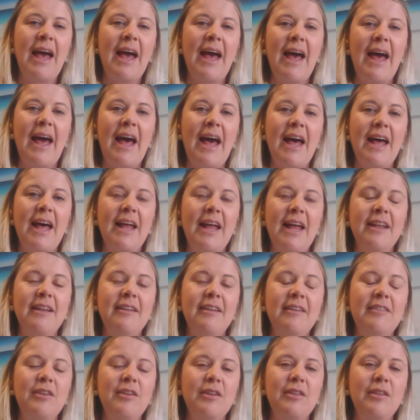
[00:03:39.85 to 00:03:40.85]
and
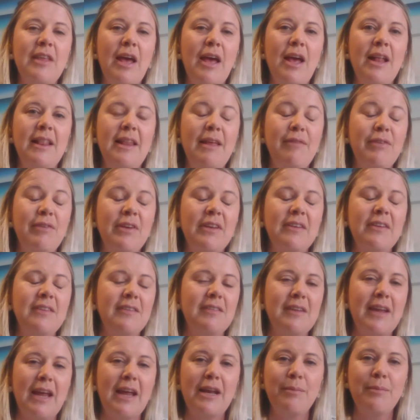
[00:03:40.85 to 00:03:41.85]
they're living
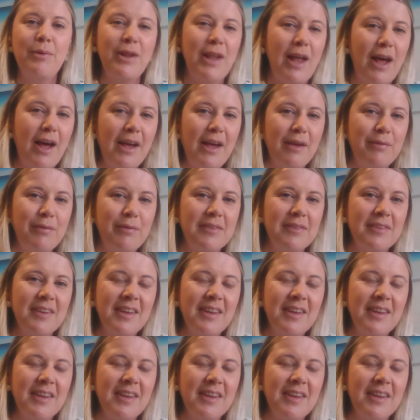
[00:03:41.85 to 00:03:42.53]
sustainable lives.